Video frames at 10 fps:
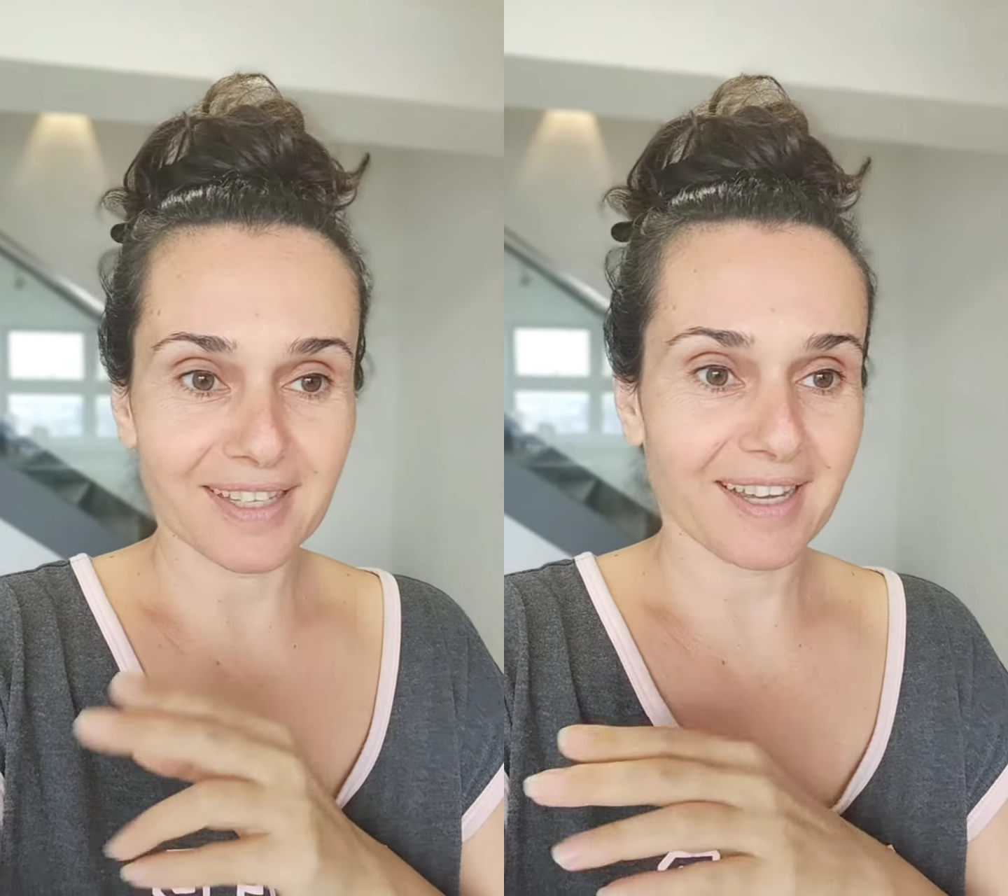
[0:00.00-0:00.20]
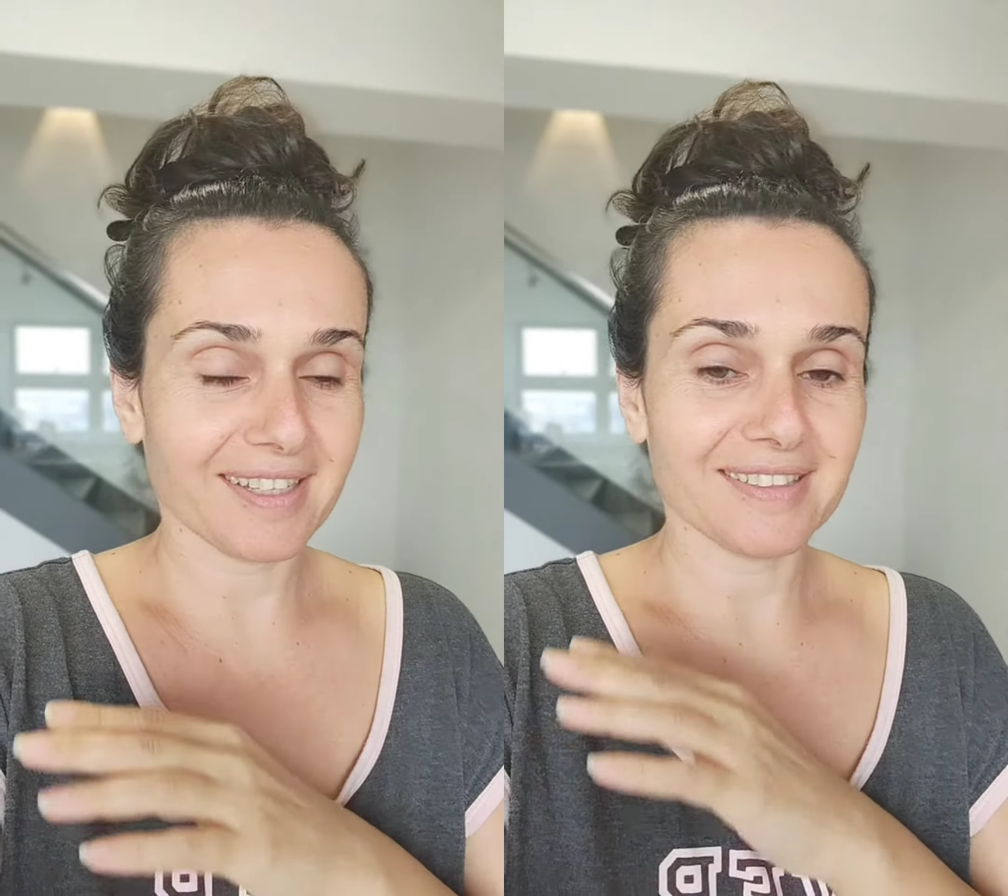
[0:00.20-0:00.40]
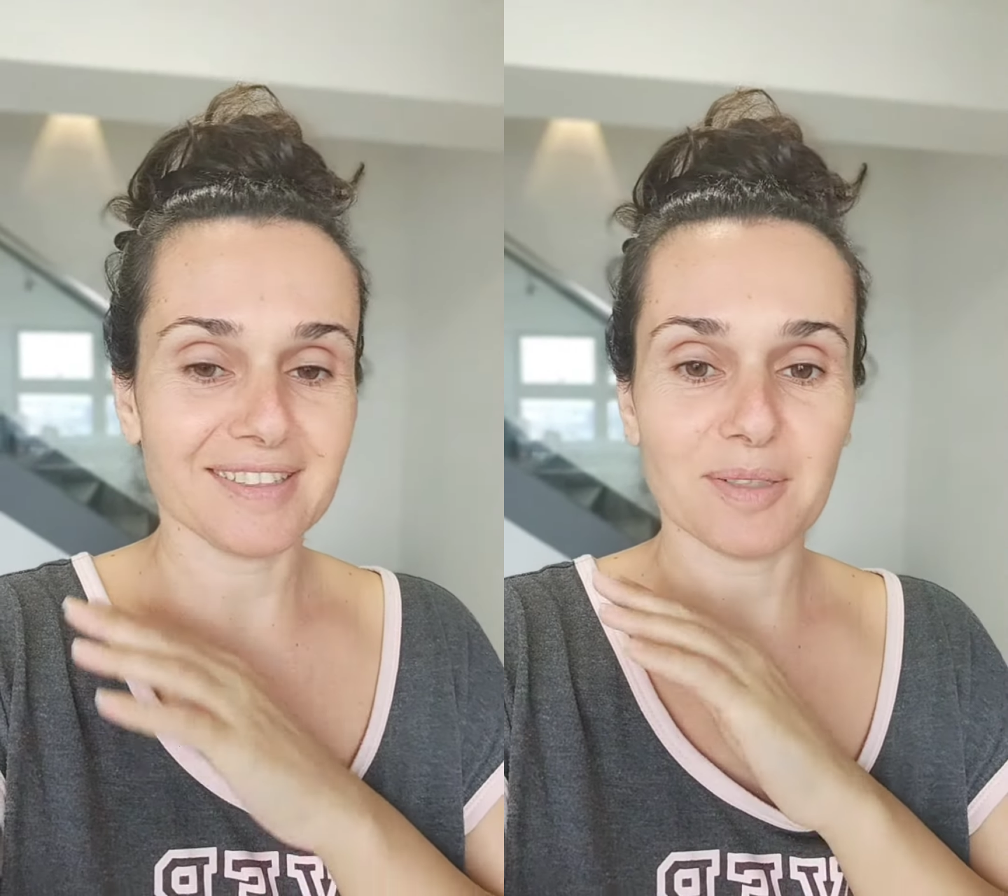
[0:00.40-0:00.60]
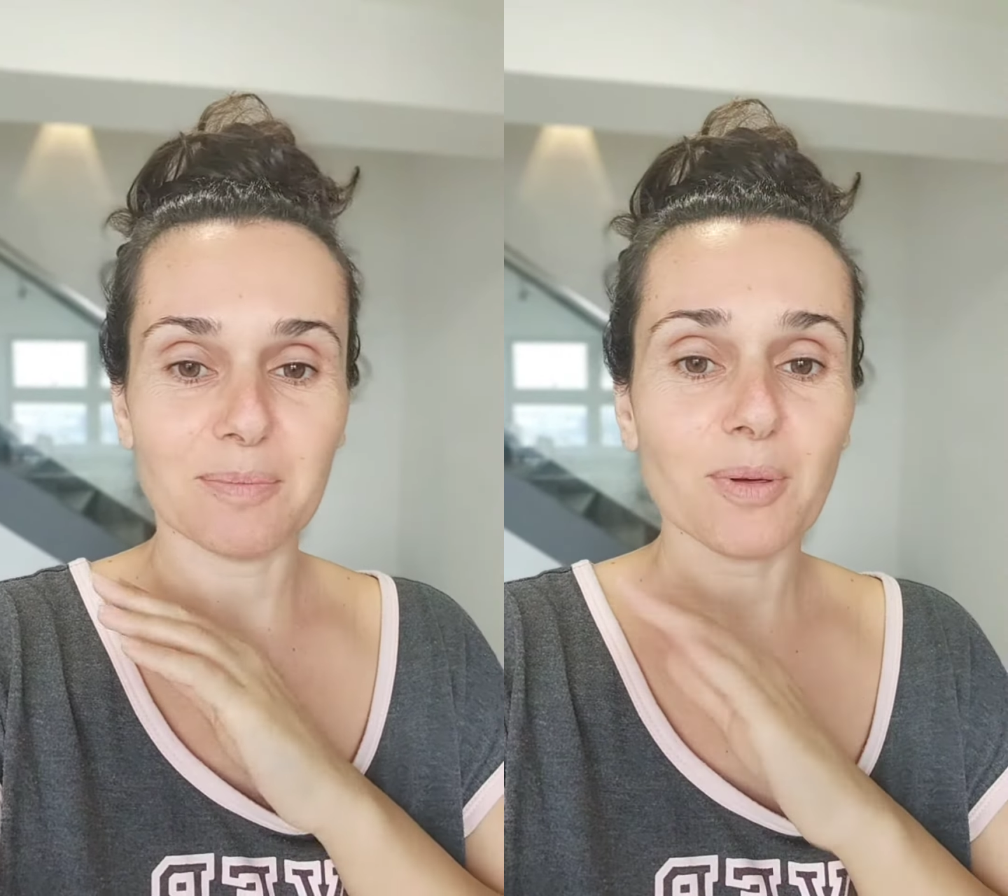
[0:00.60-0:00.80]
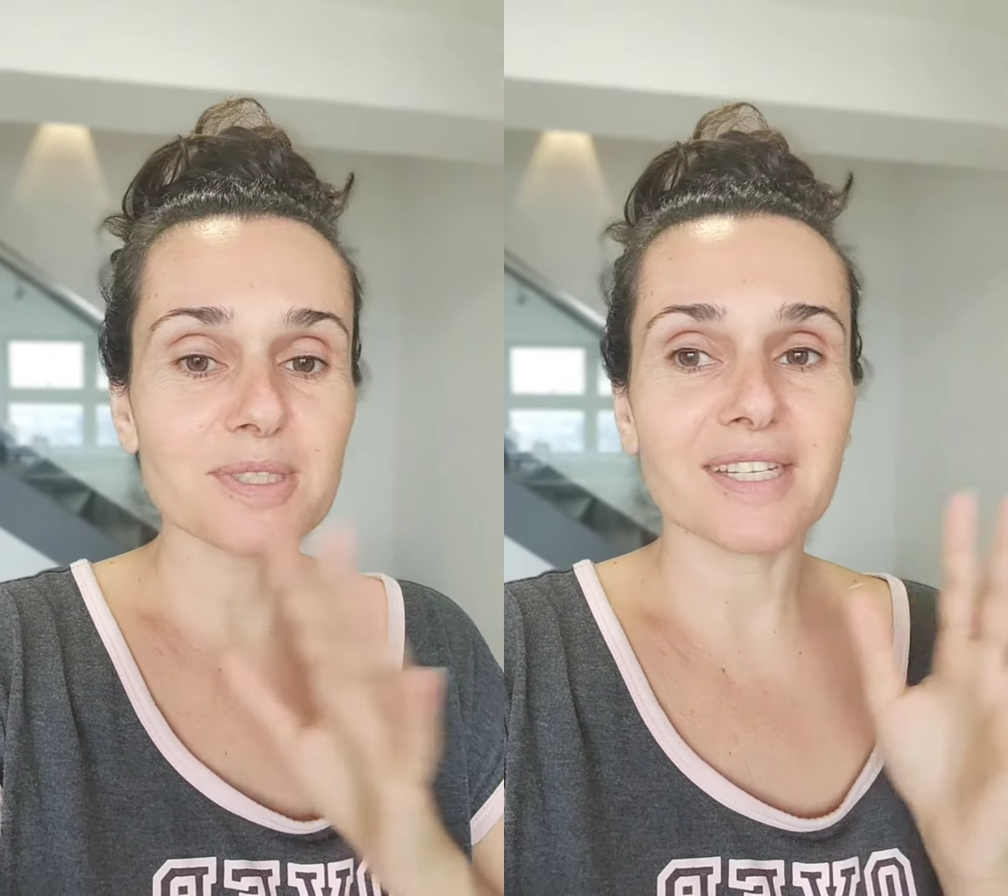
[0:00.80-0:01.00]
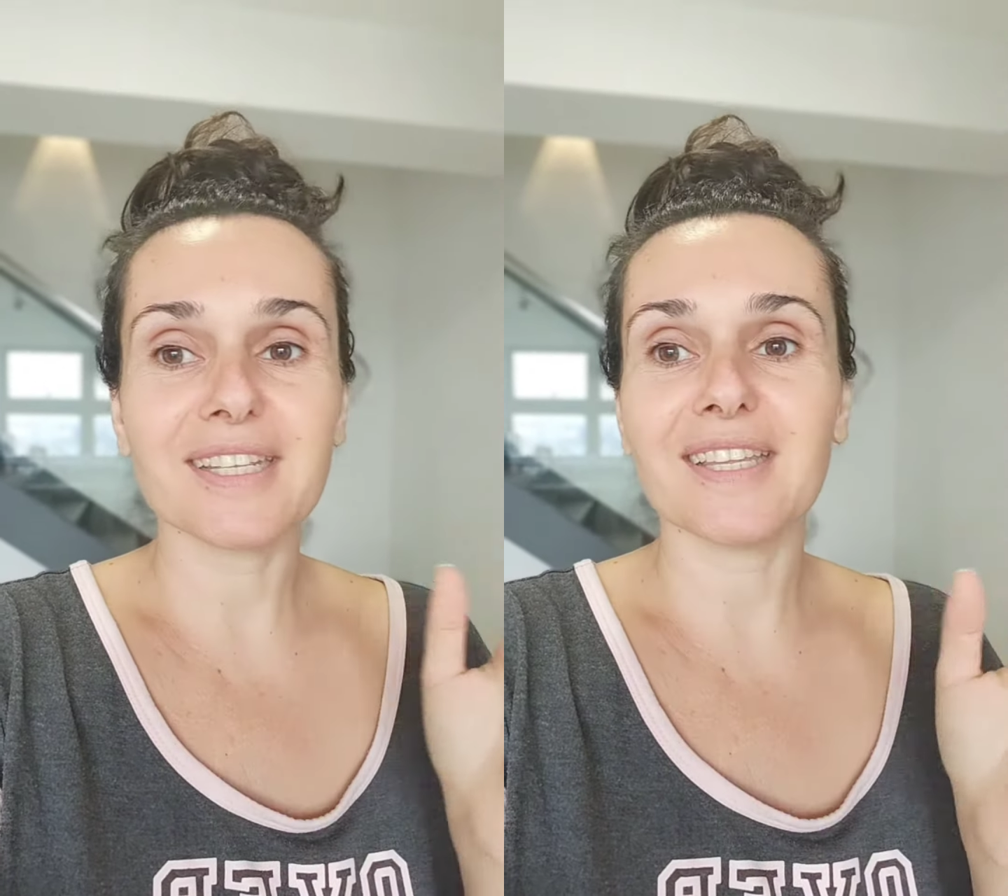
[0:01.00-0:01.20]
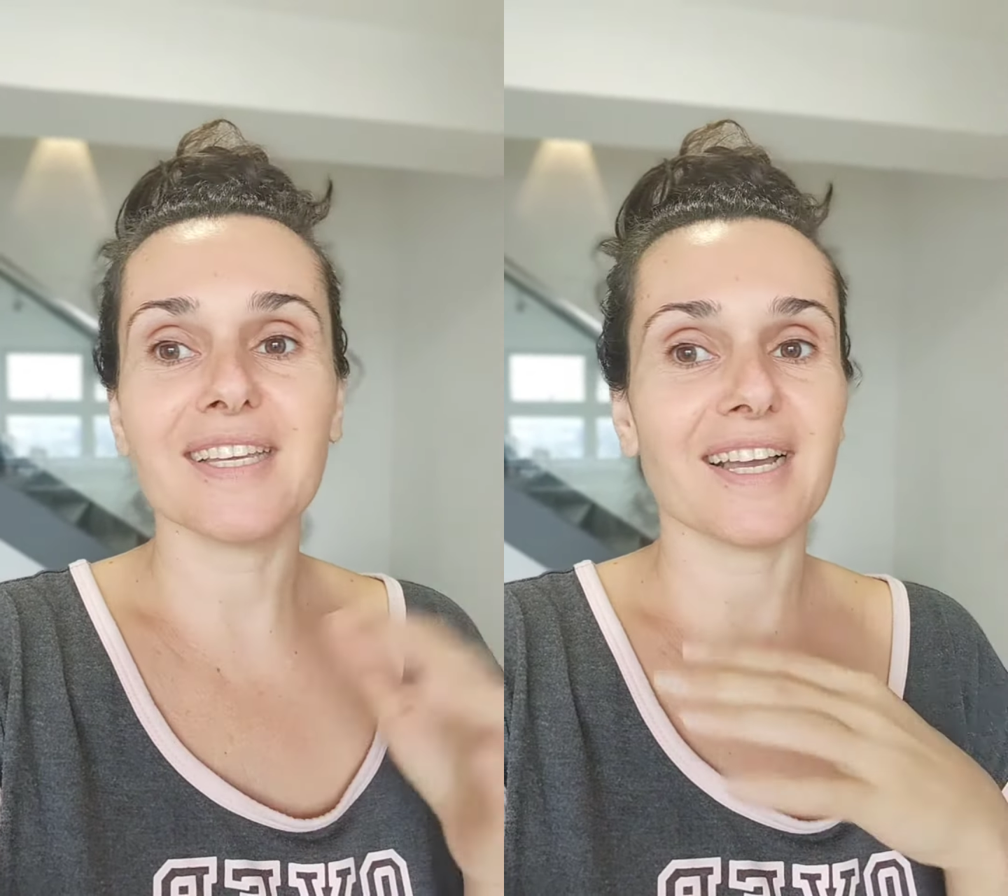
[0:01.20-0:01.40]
I didn't post anything.